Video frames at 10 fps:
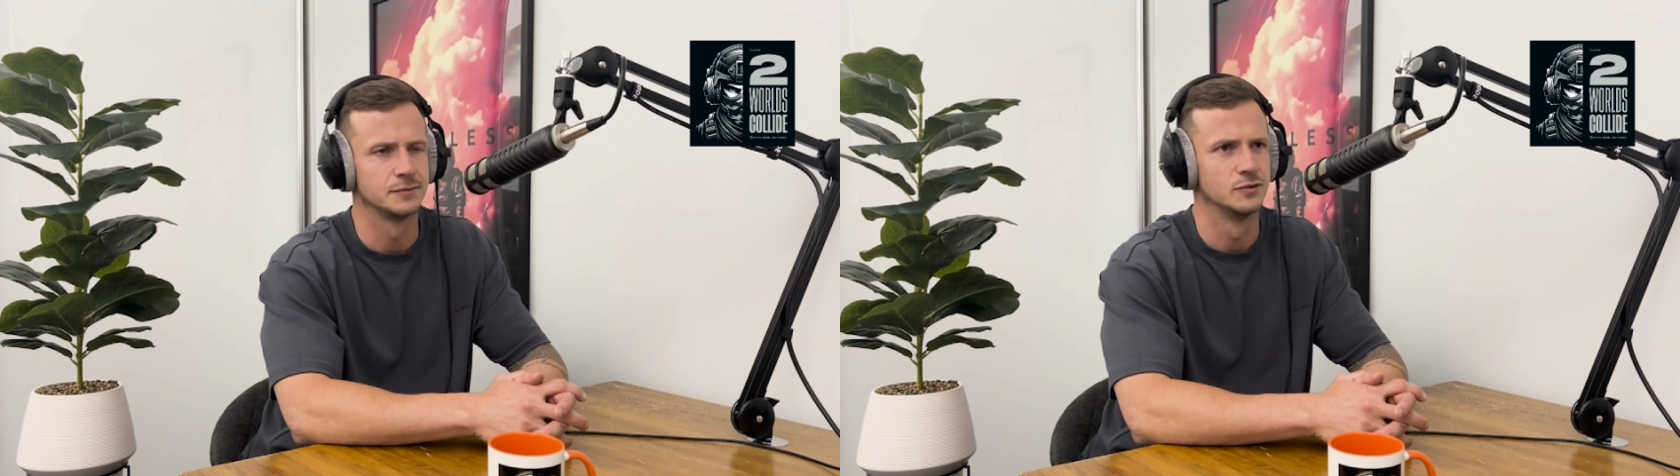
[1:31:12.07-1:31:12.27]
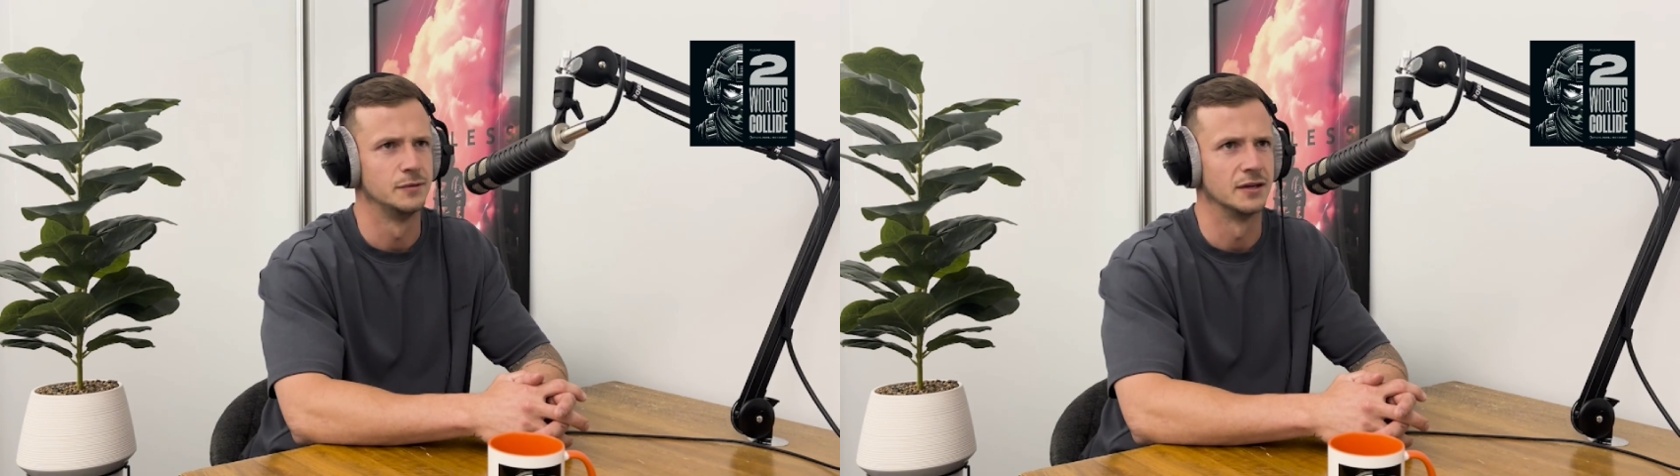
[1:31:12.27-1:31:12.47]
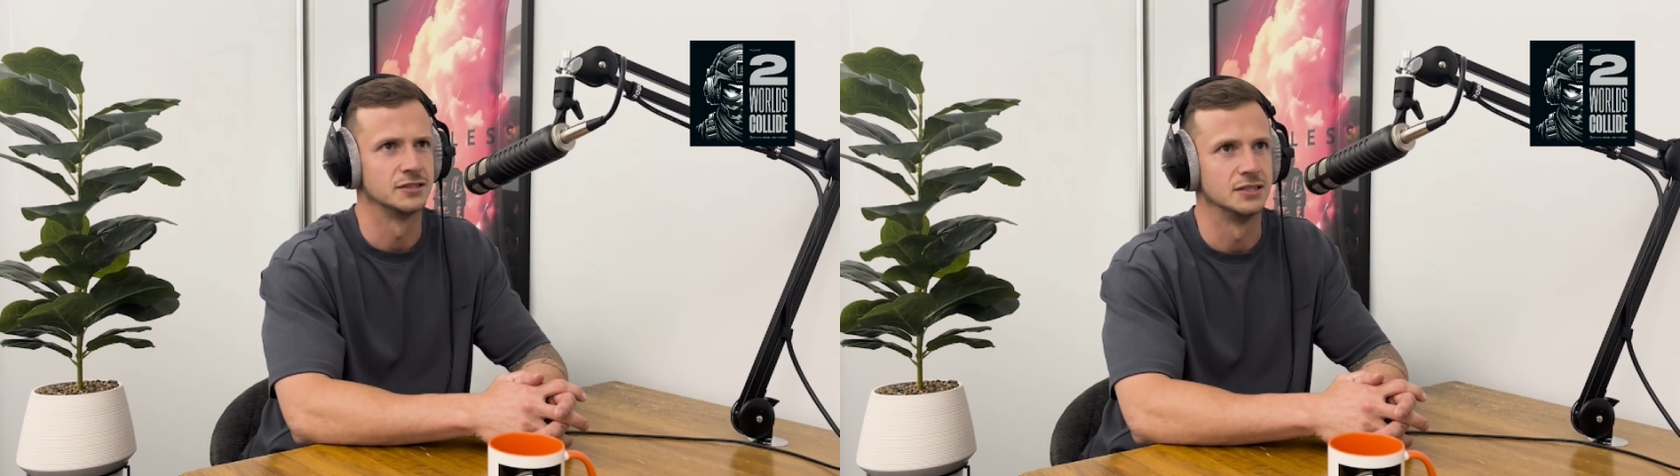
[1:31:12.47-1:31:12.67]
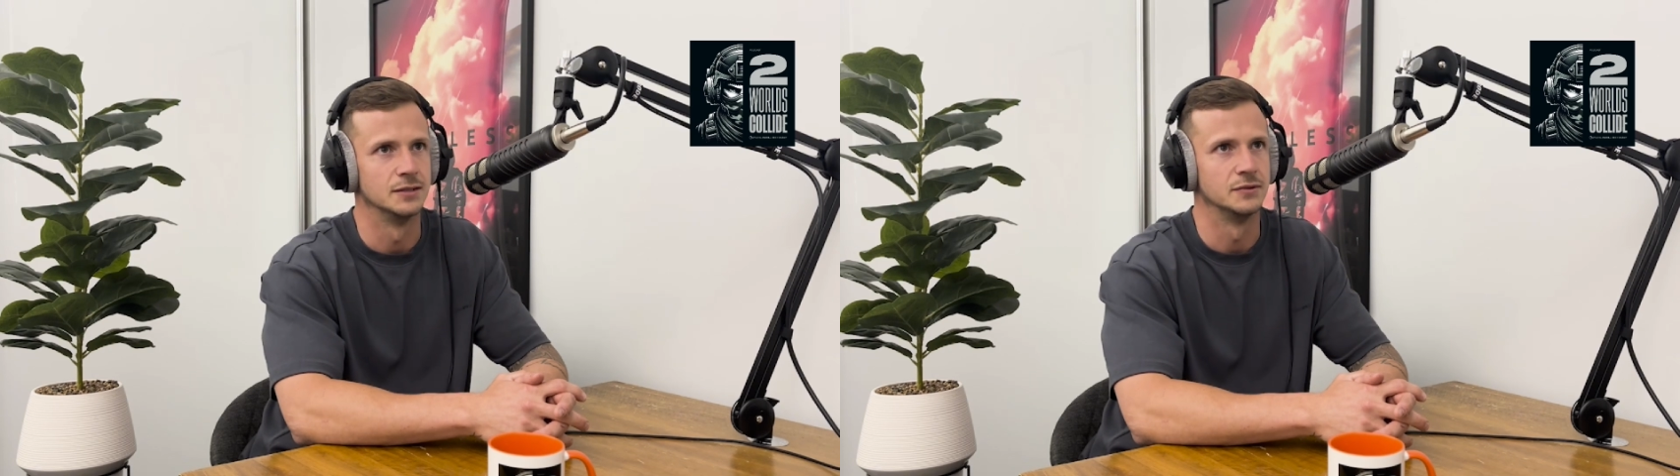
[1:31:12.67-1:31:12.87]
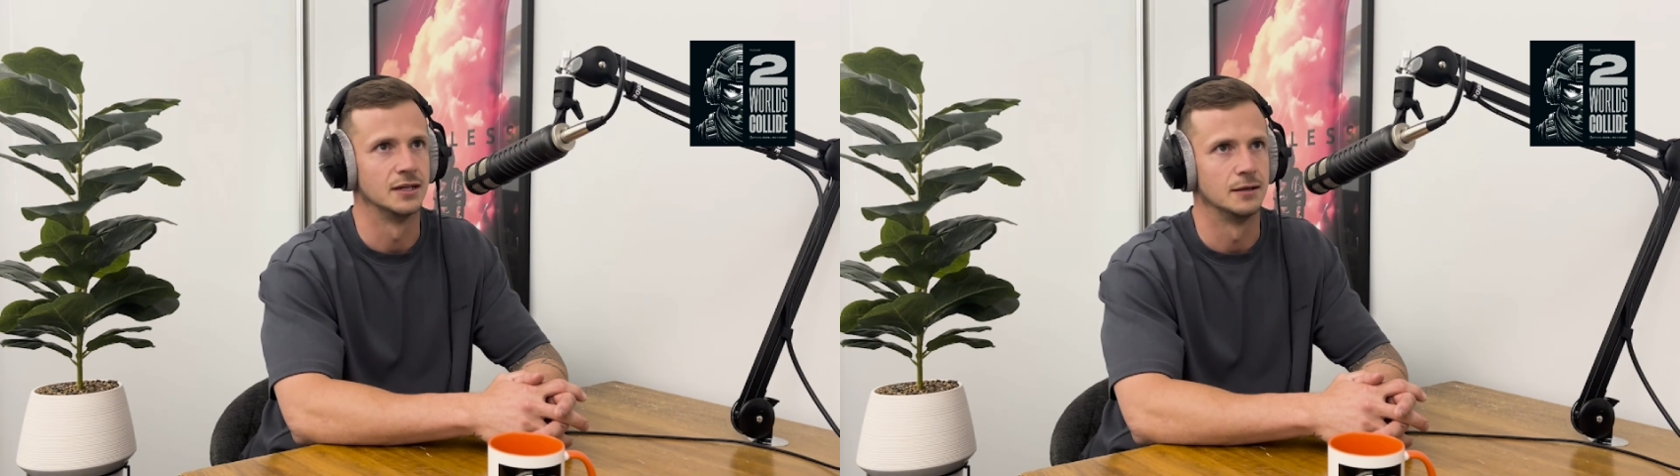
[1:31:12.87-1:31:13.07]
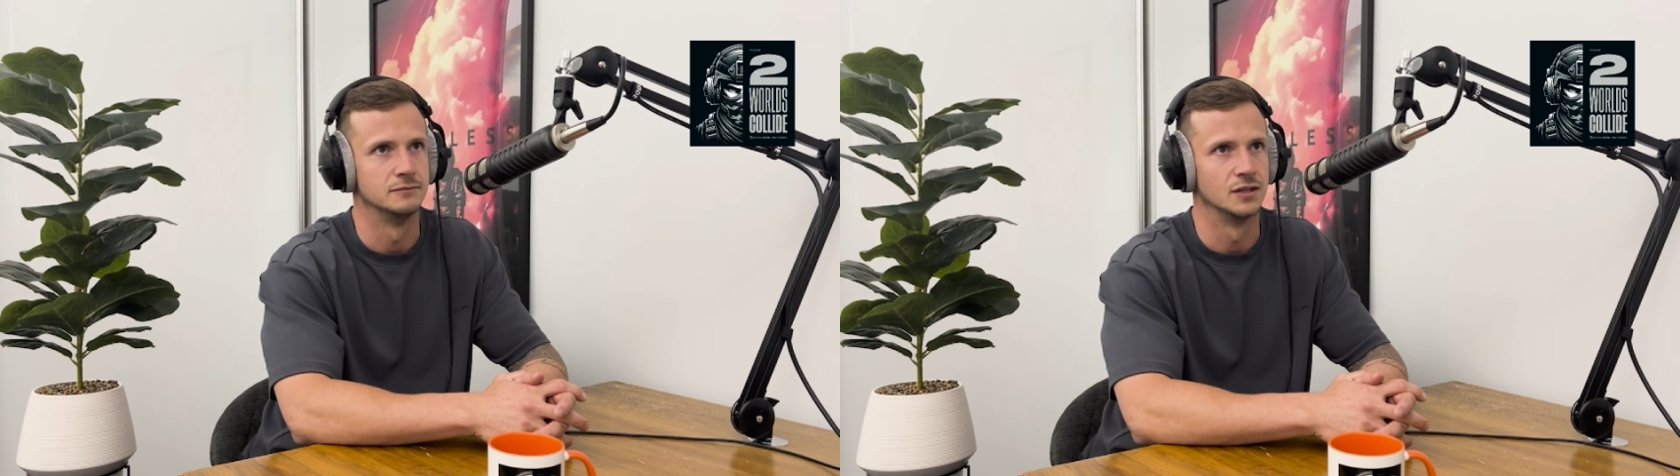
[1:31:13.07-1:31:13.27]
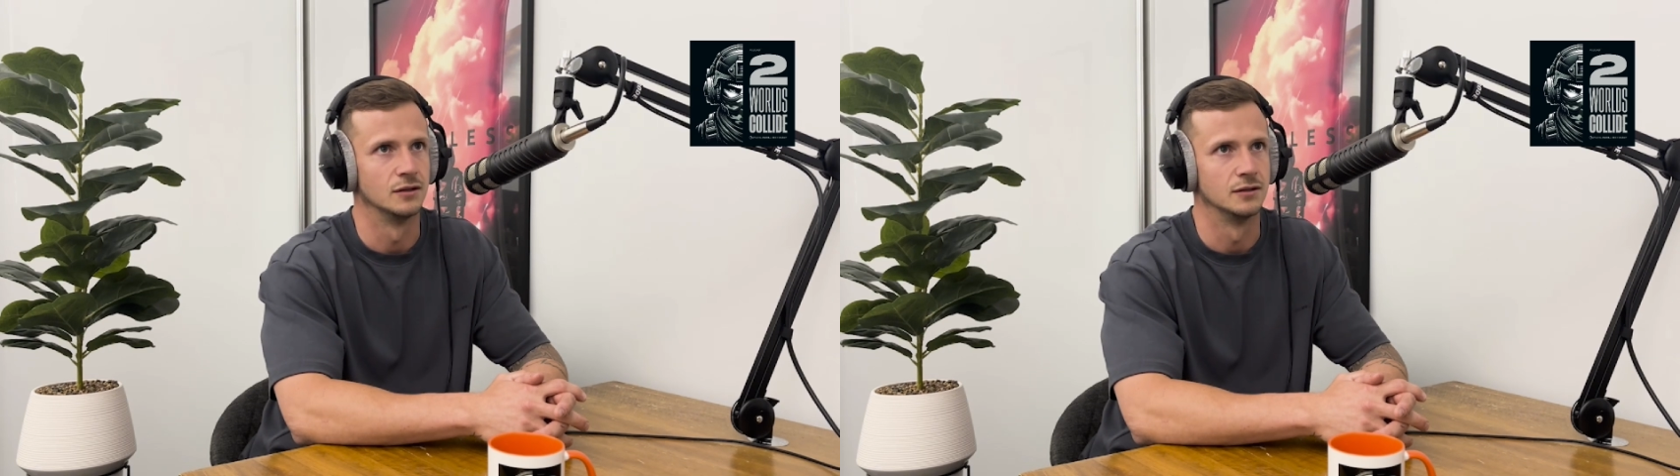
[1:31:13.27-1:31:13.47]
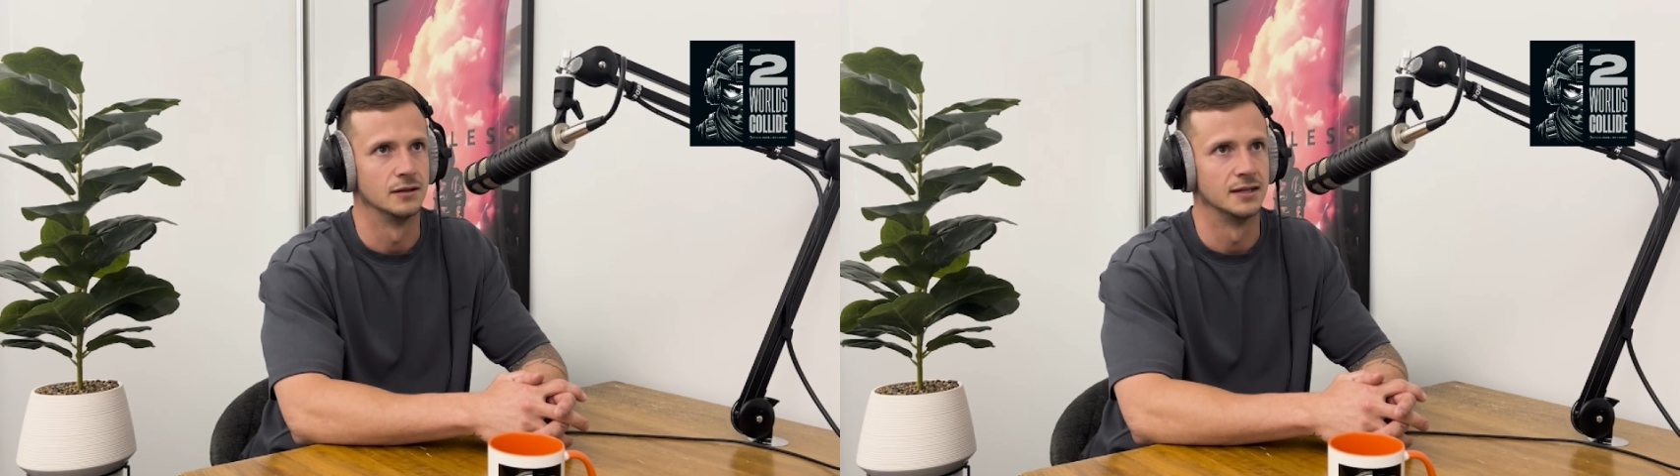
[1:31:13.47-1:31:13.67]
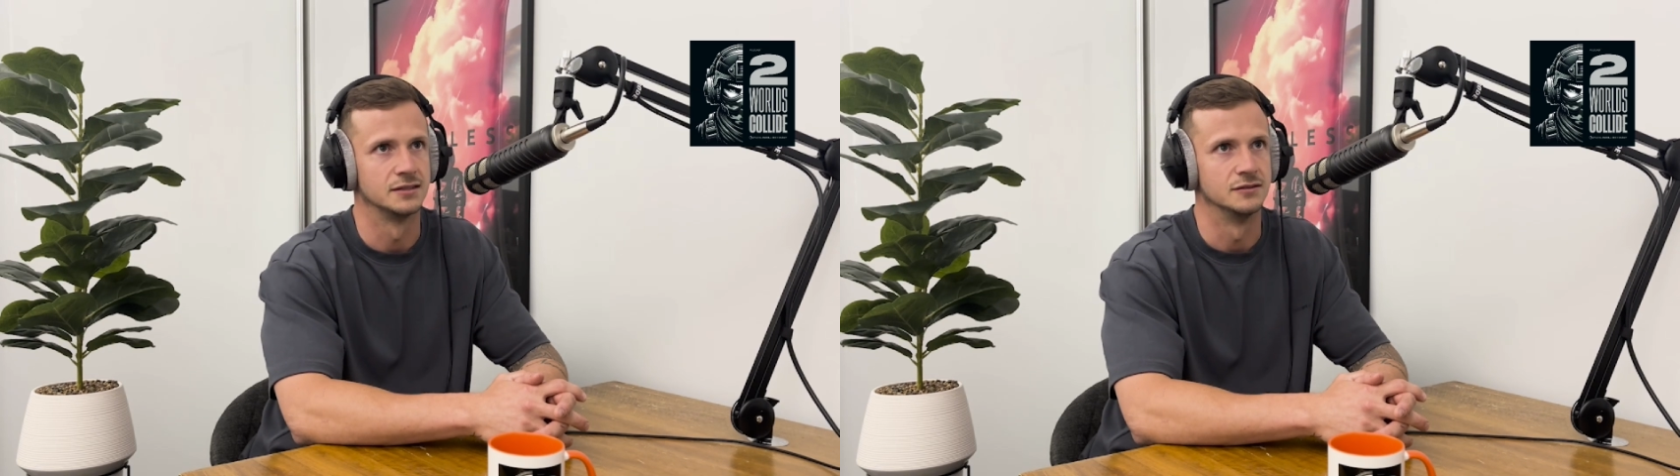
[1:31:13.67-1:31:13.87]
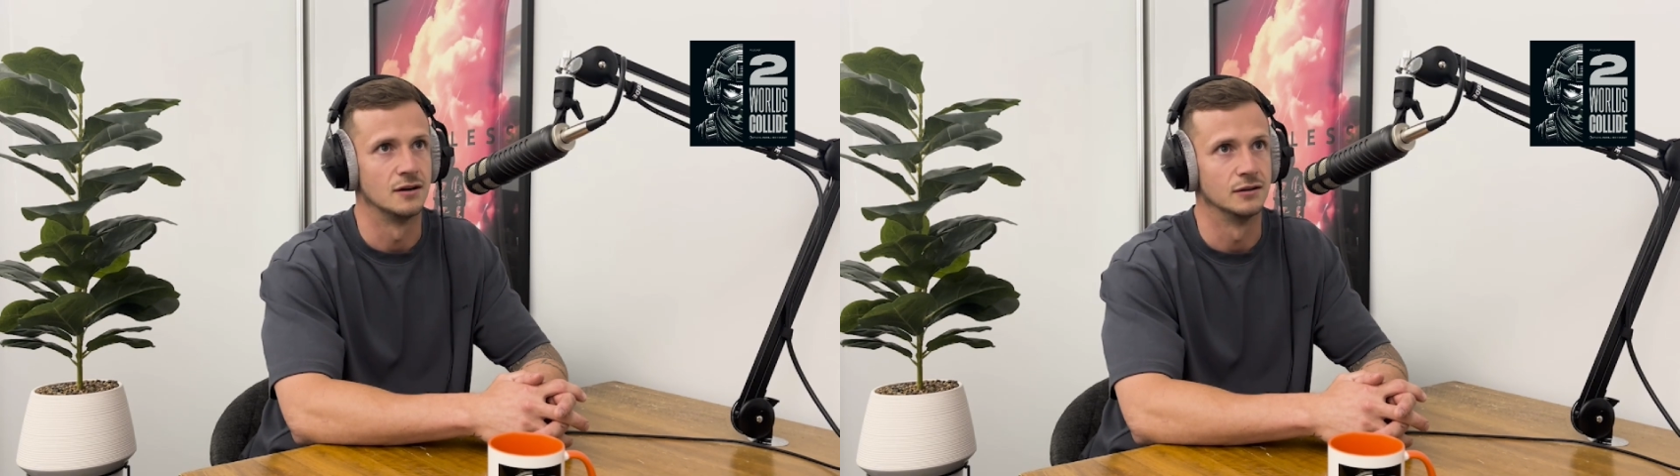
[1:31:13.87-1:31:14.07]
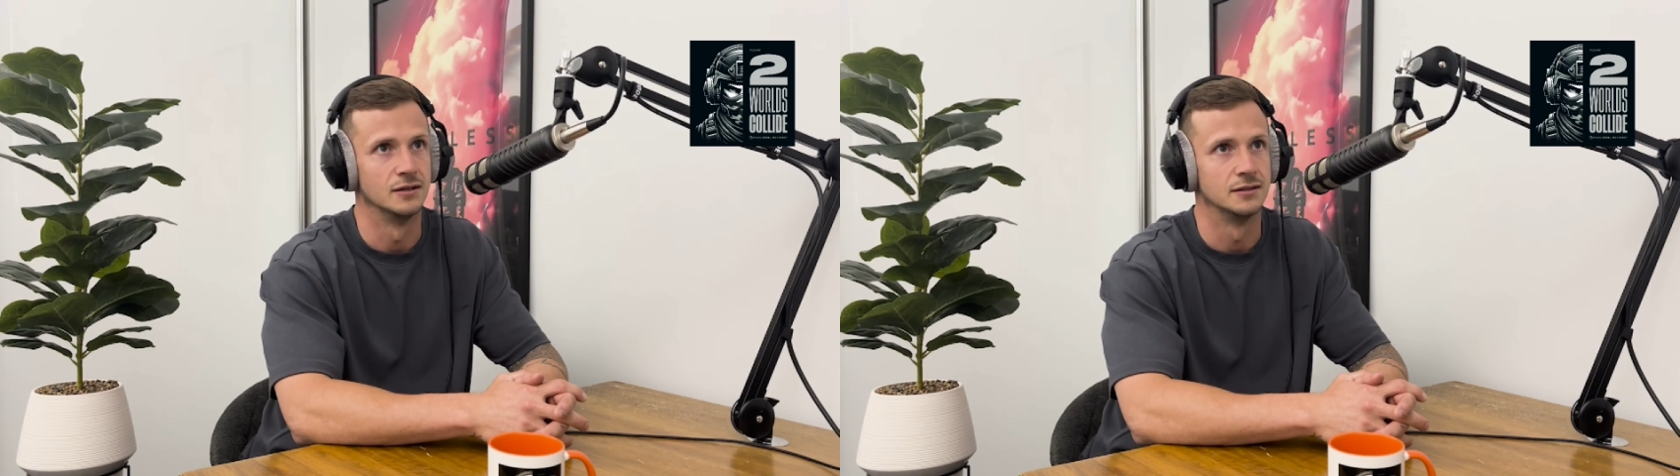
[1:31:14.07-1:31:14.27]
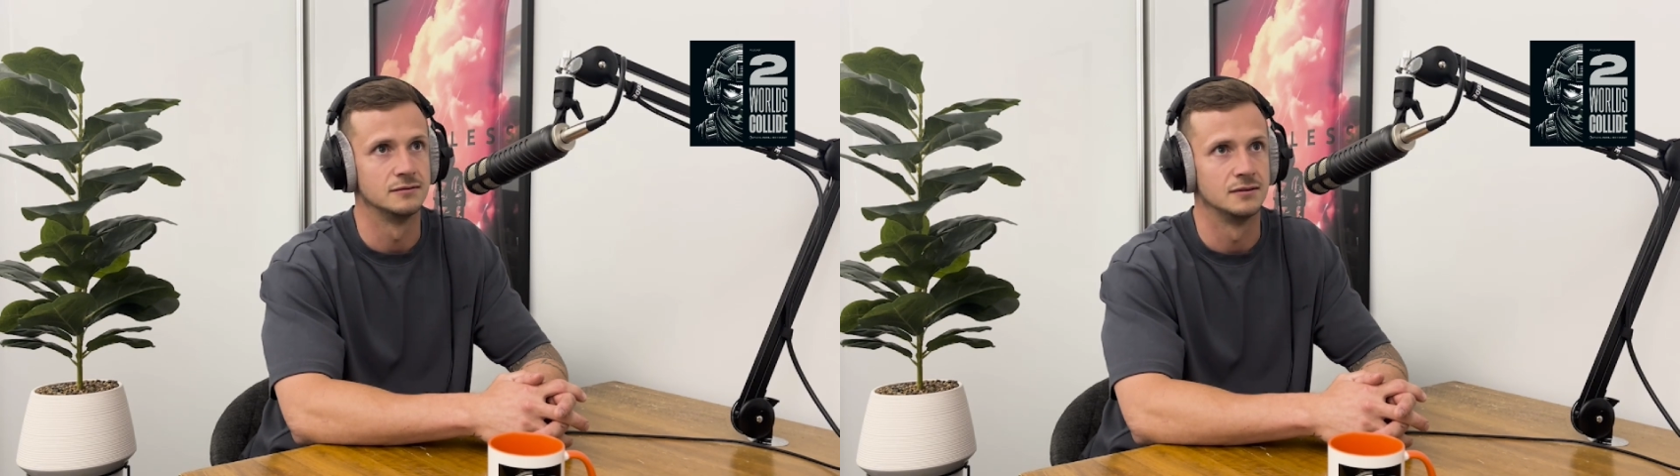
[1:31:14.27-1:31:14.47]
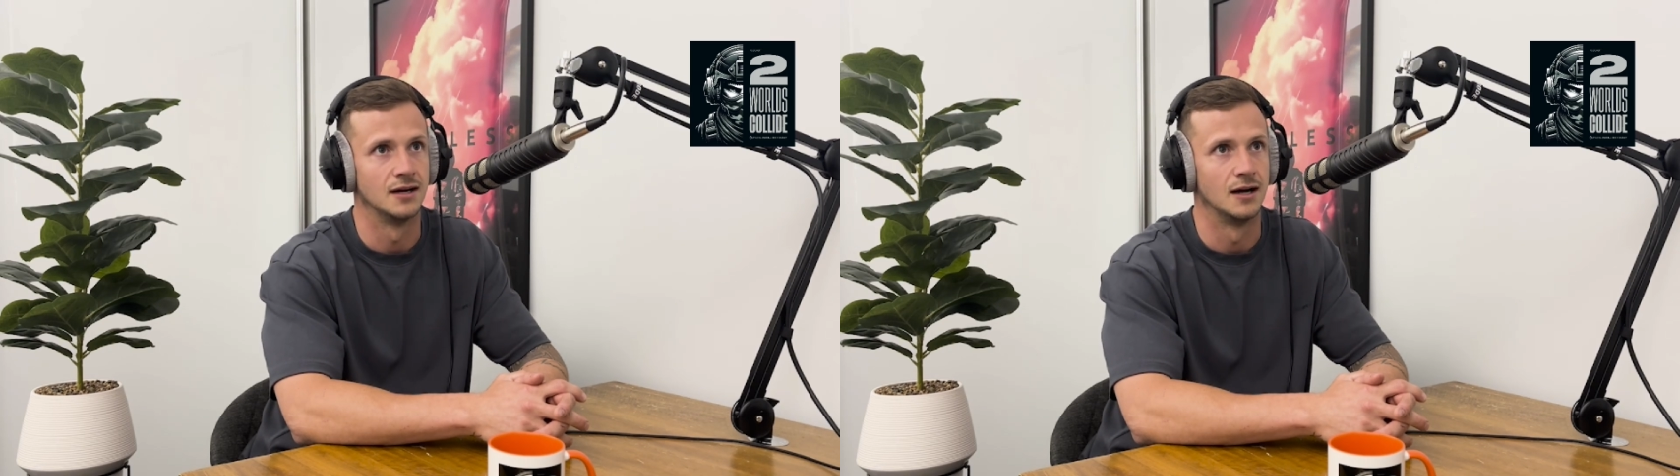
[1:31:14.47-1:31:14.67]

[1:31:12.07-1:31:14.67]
That's pretty much it. But a lot of the lessons I learnt